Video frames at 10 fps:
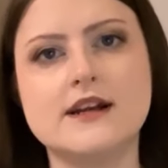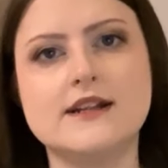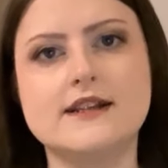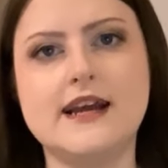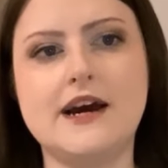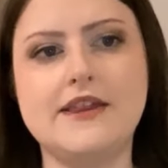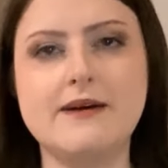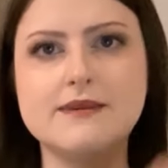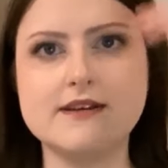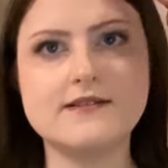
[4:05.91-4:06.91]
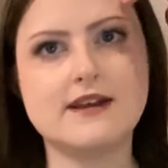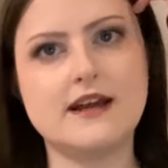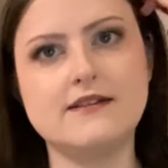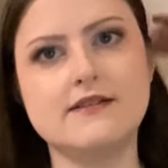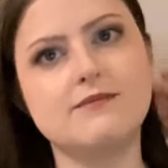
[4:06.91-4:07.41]
Now, that being
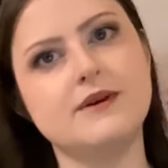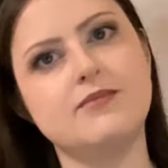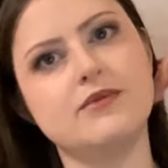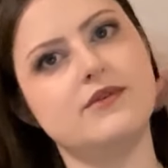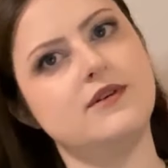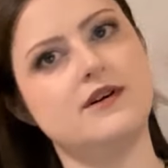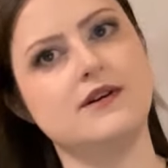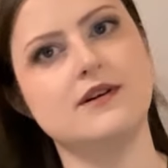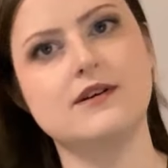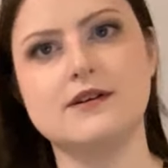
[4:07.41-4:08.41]
said, some people are